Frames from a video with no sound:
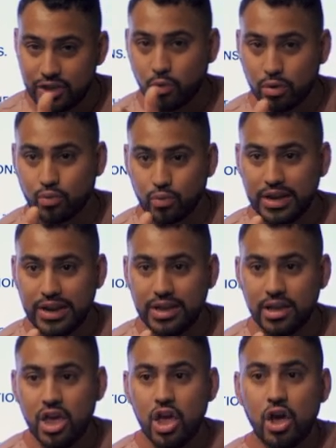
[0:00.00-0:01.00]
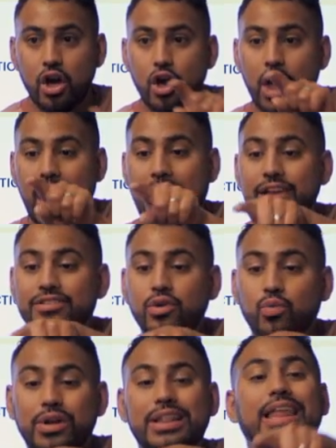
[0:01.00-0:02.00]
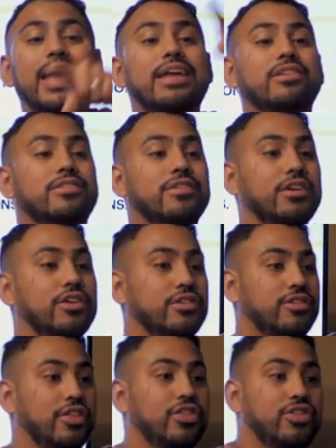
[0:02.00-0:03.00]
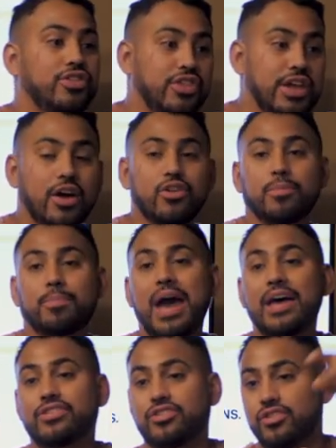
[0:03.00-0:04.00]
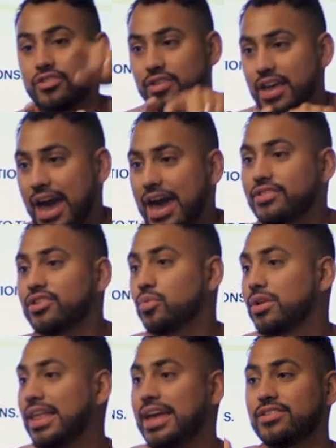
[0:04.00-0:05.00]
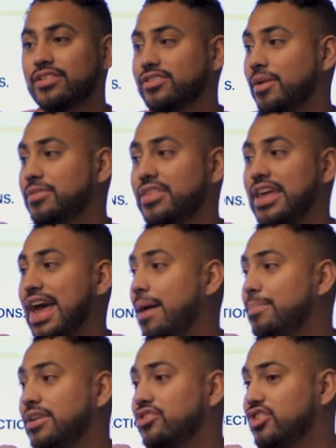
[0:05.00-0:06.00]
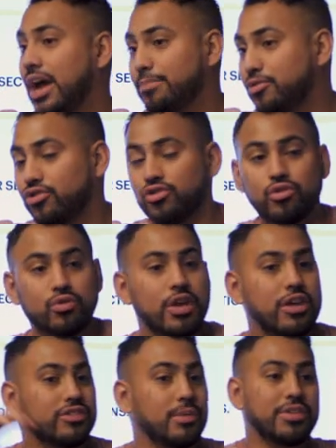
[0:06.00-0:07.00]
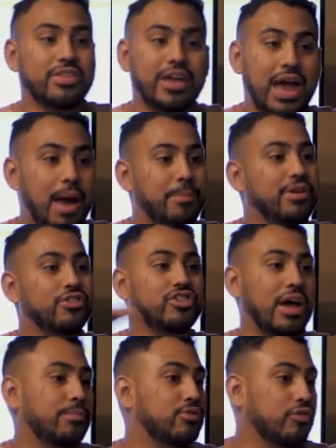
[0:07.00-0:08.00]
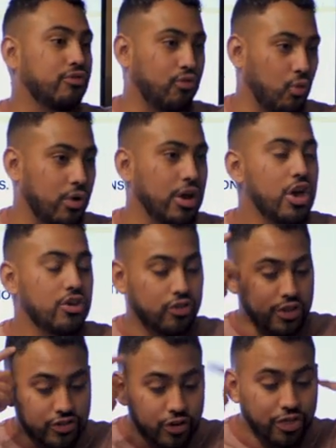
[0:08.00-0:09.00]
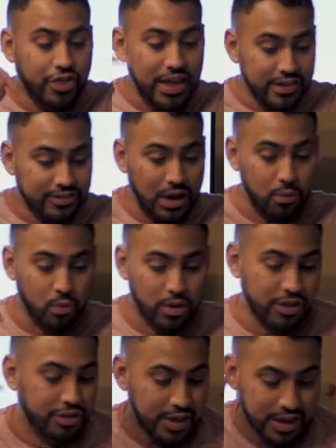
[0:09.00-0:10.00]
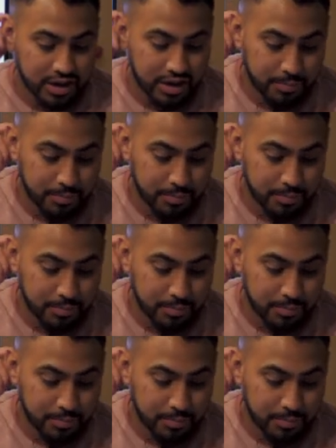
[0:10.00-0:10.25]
that we're reading, how does it relate to the other passages? How does it relate to something that happened in chapter 2, something that happened in chapter 4? So these are things that we want to think